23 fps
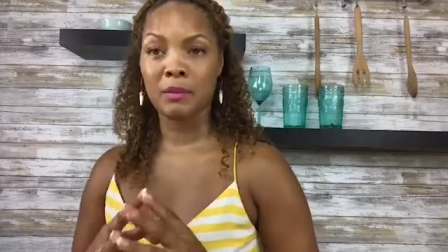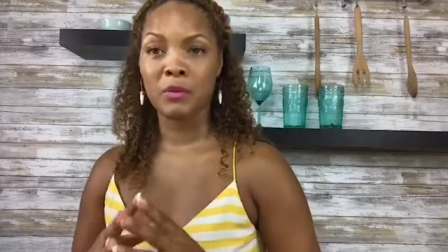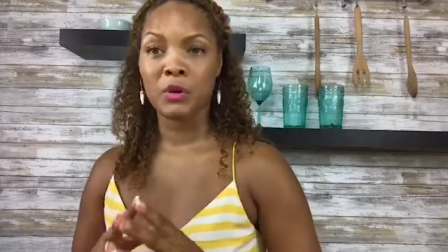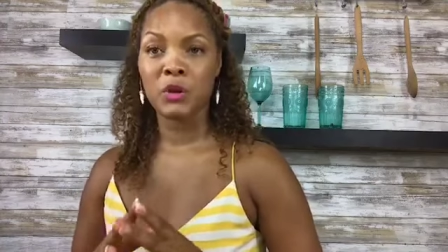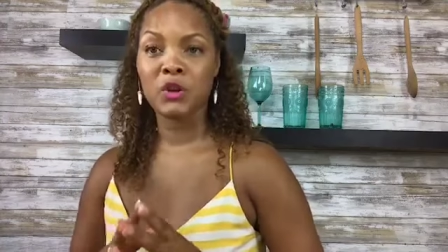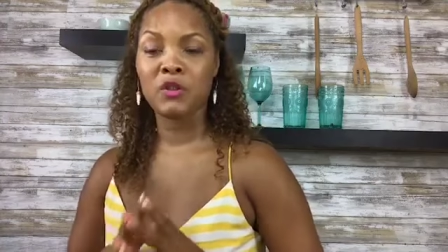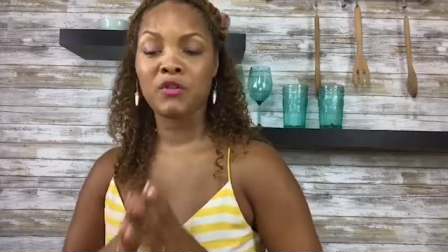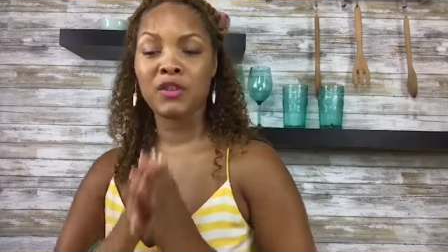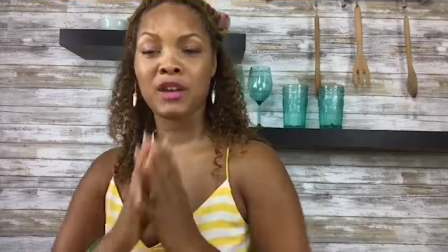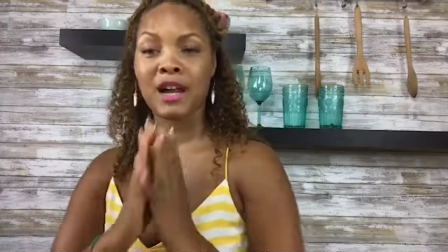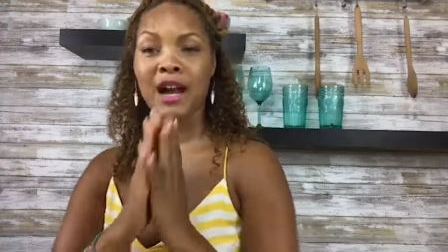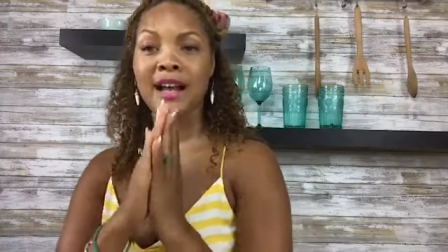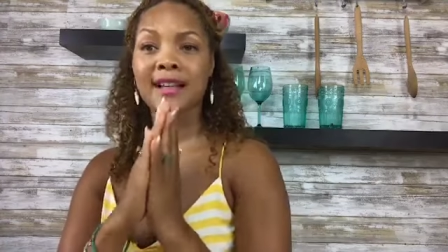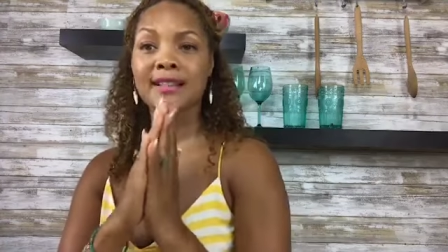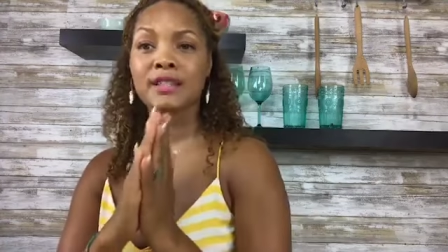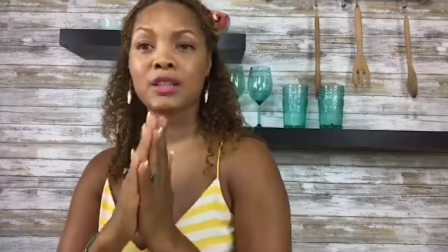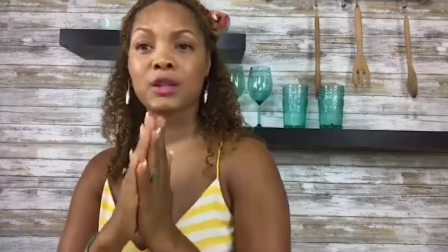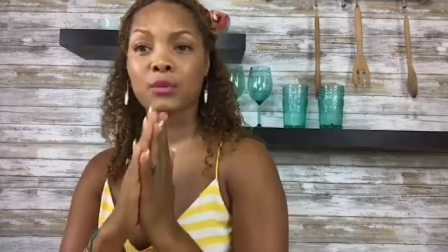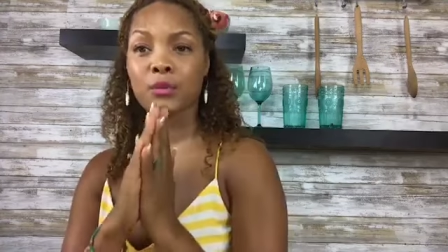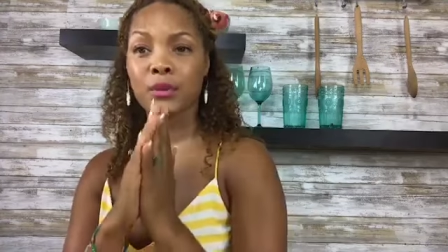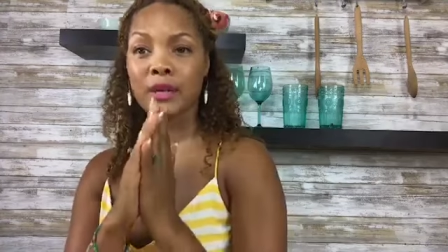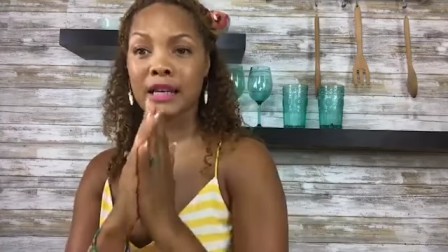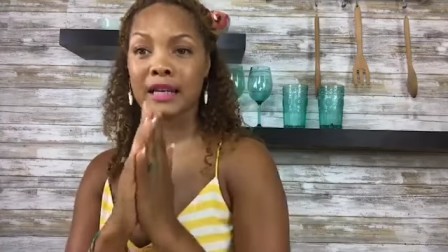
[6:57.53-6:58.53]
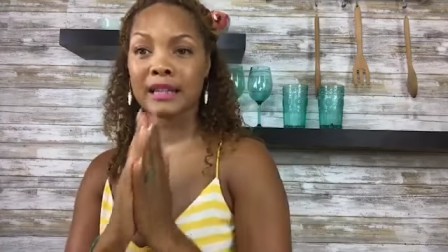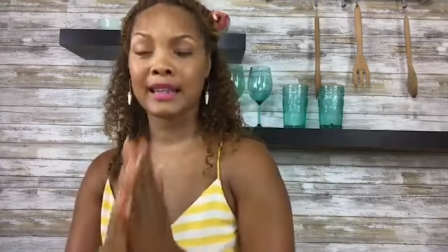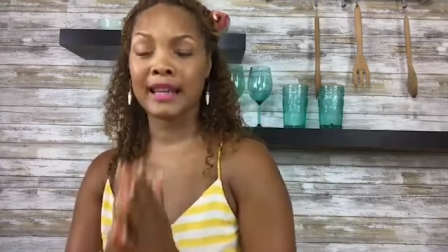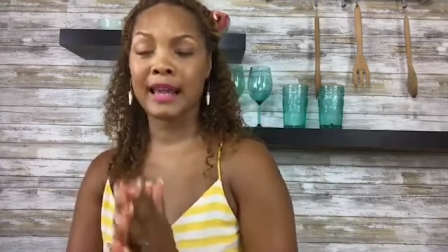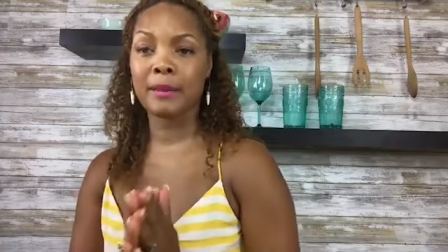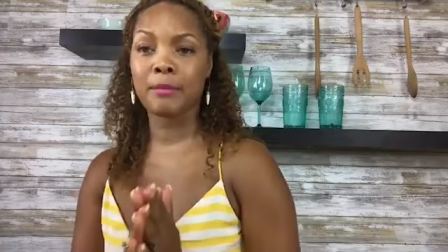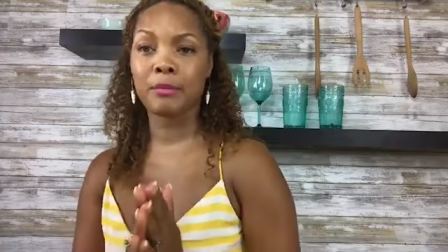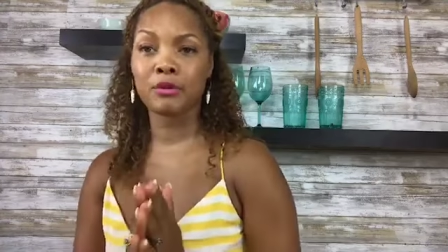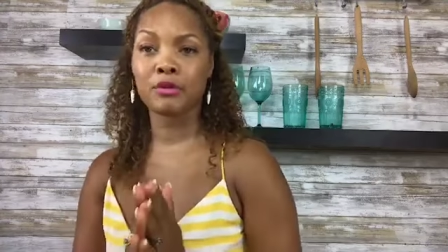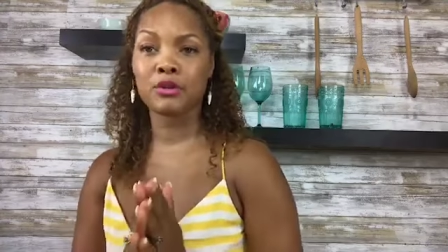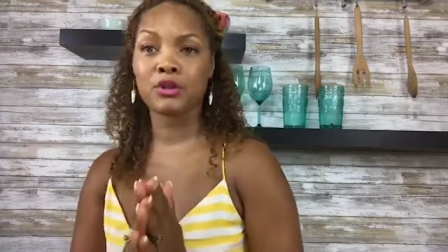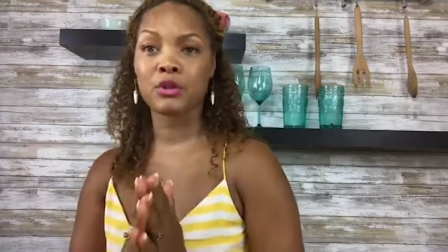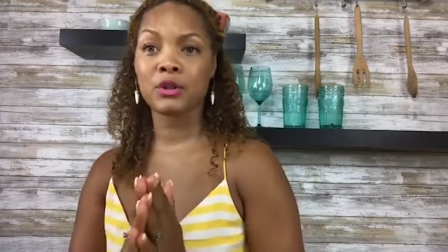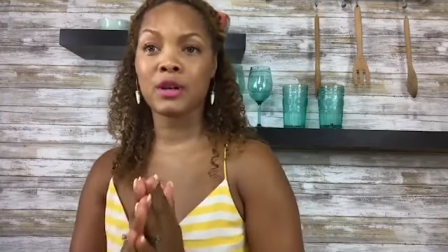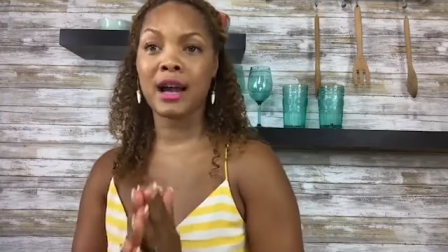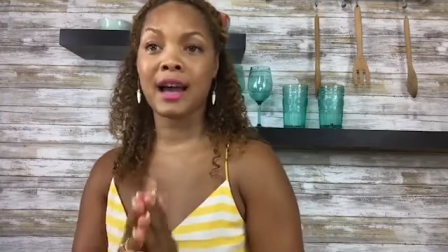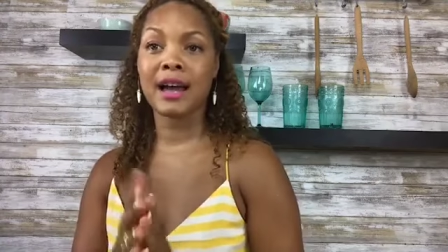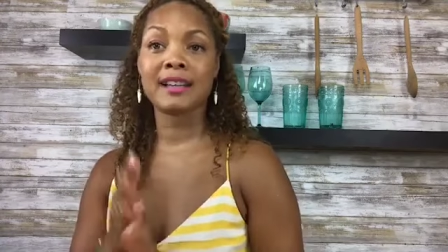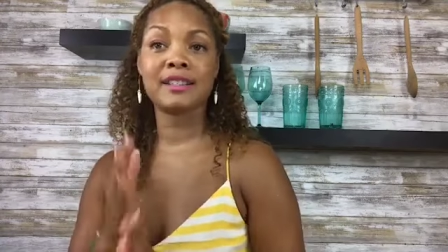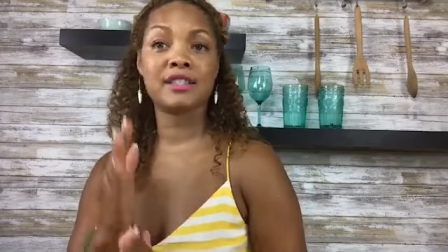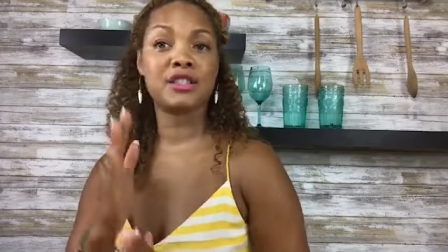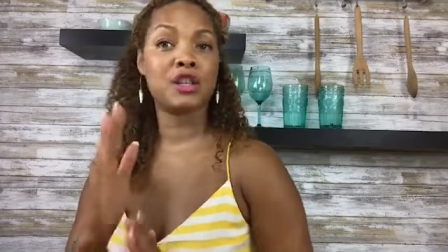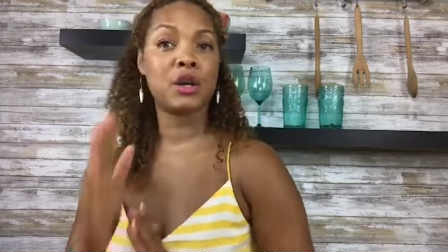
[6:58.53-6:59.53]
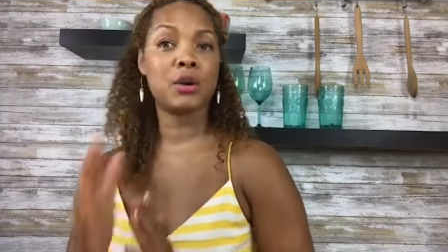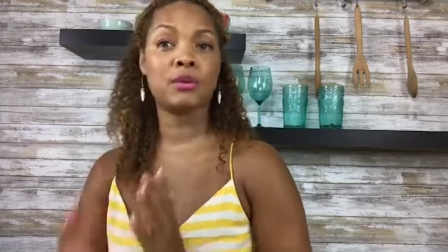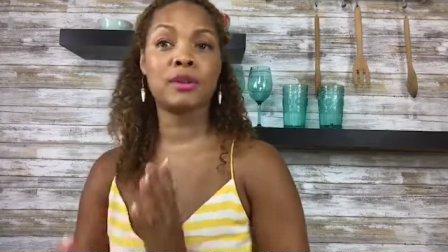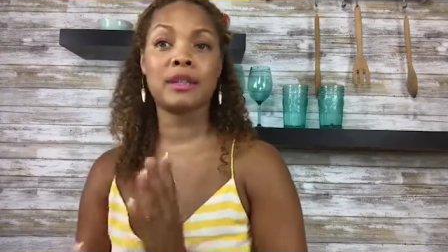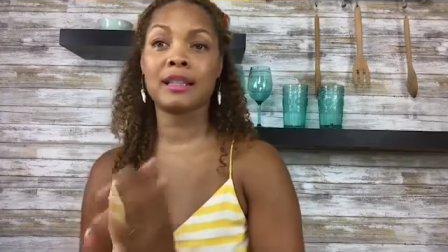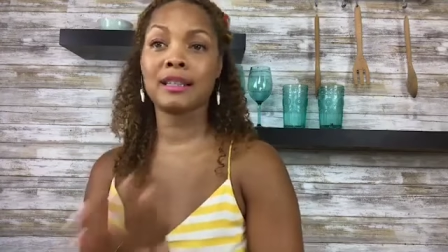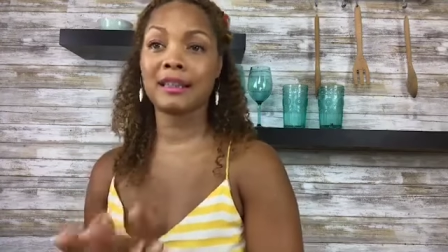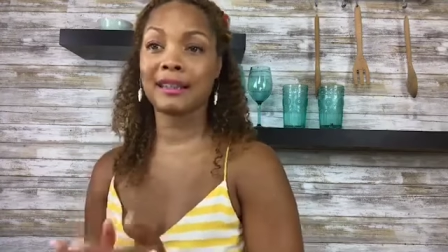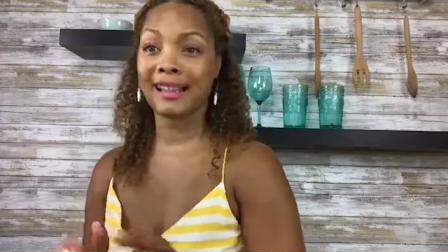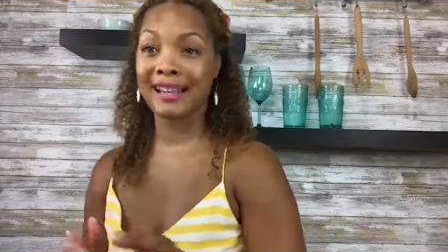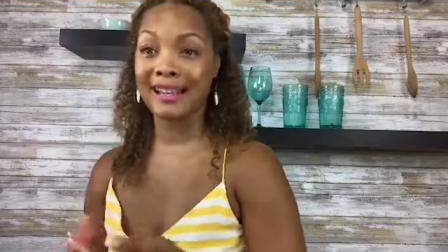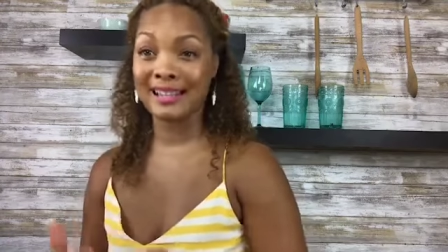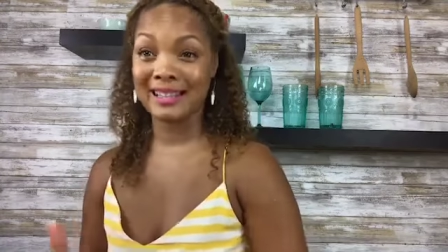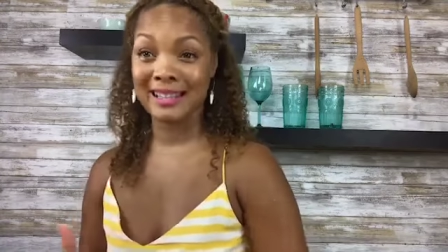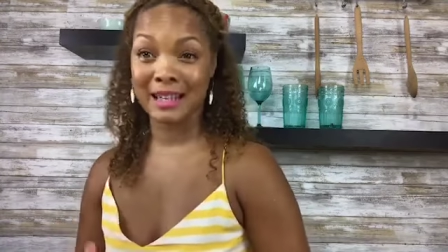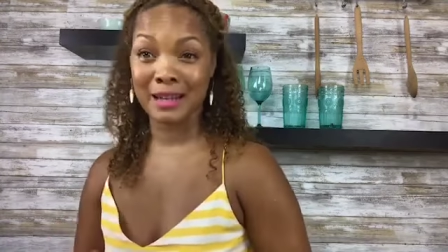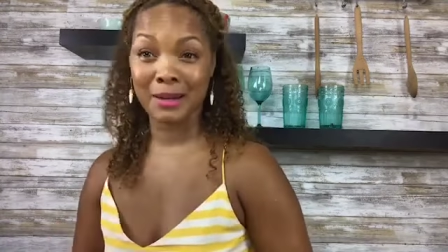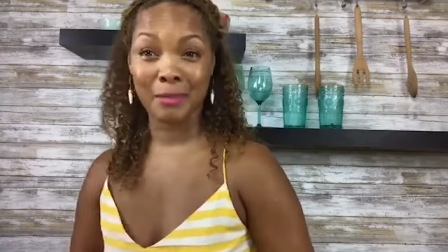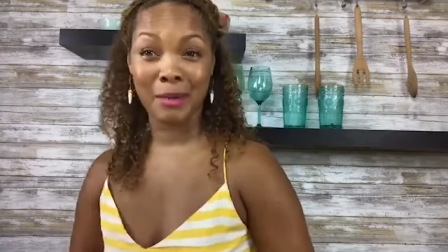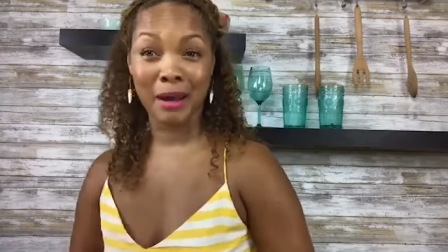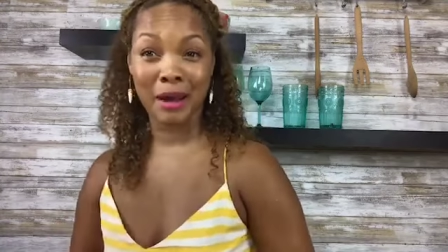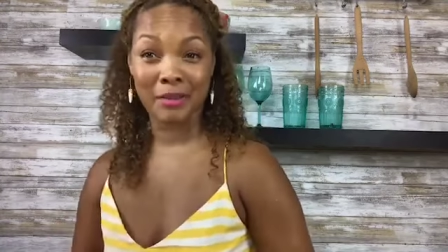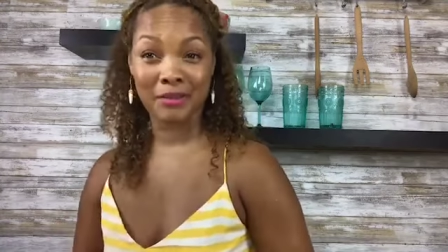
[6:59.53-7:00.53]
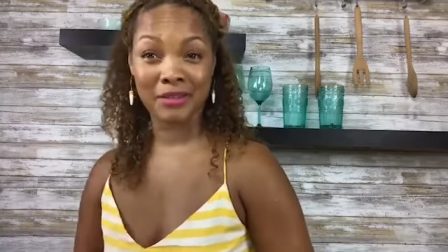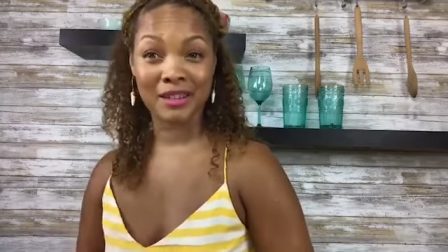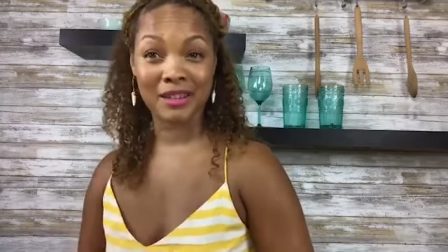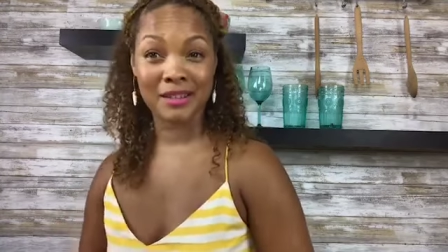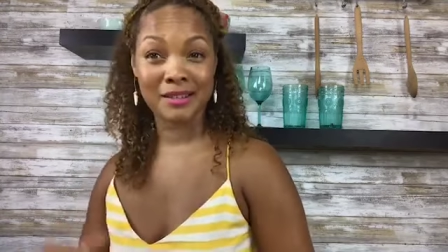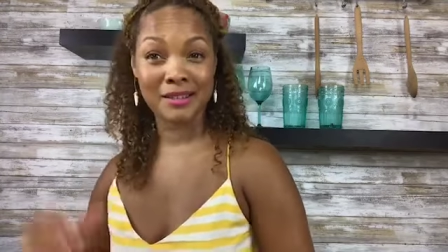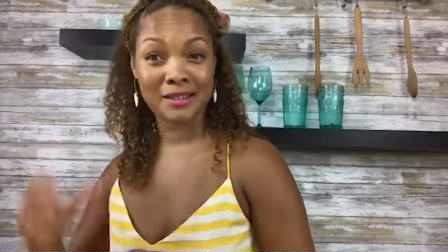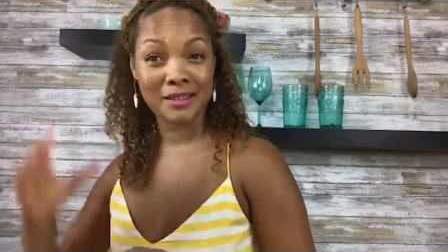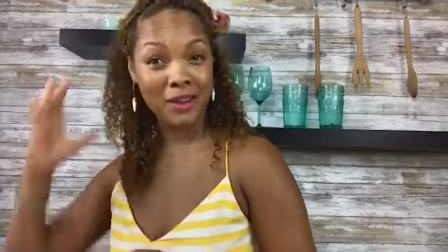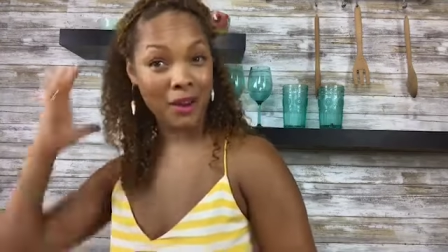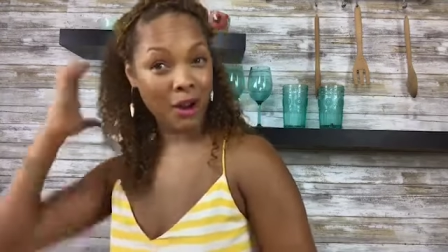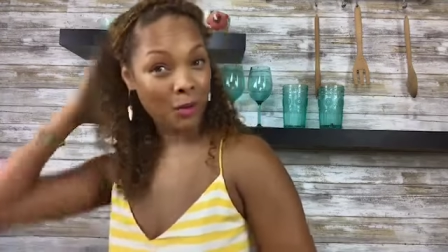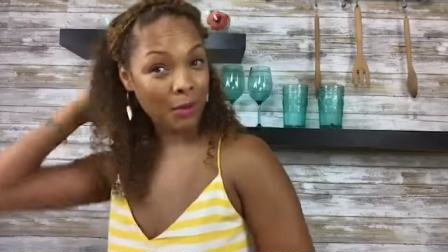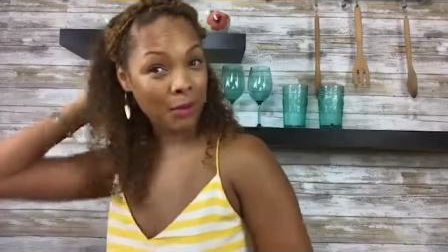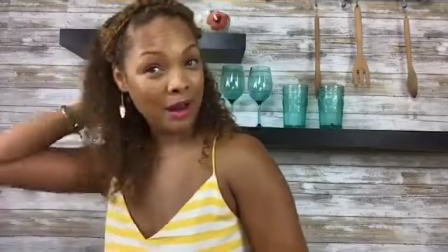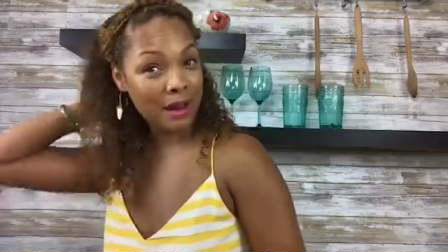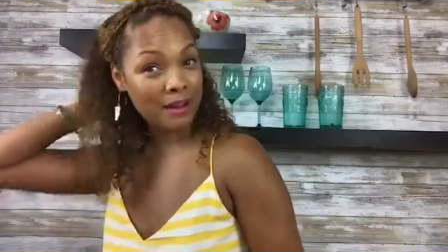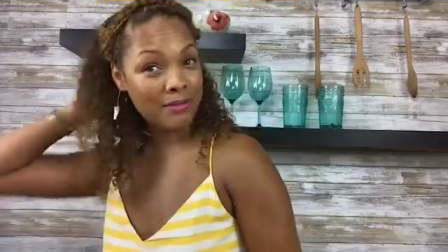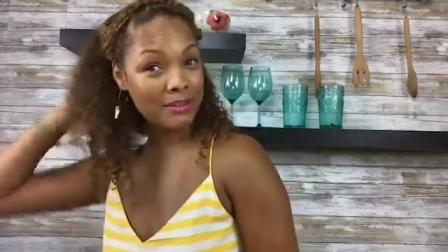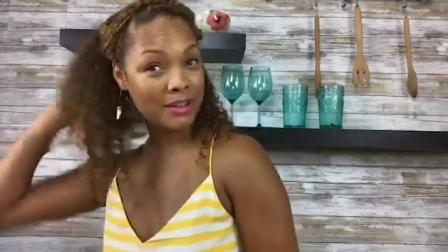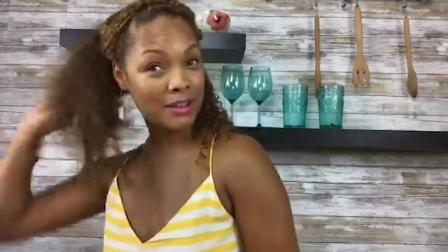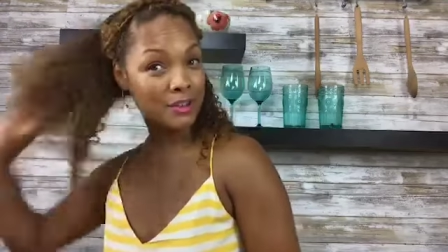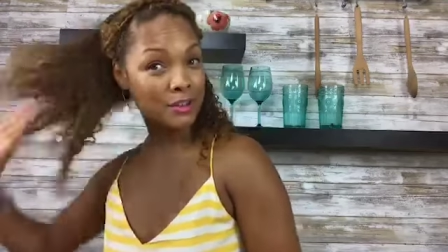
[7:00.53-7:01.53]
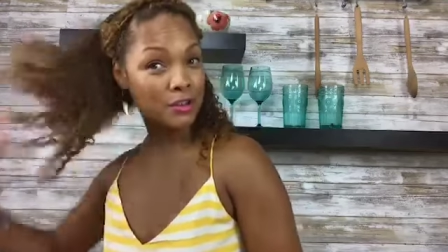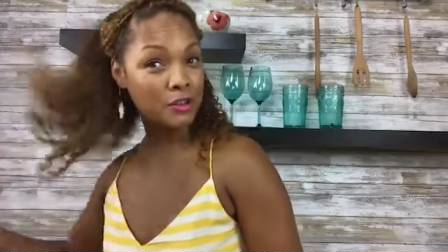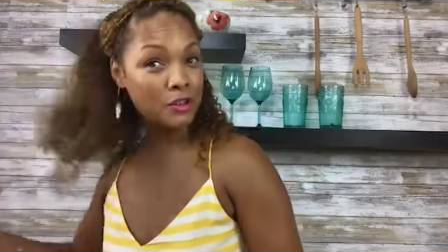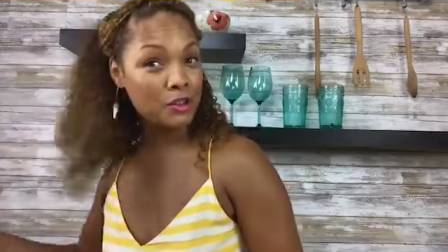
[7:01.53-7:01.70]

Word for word: You've got to read labels, you guys. Don't get lazy about this, all right? This is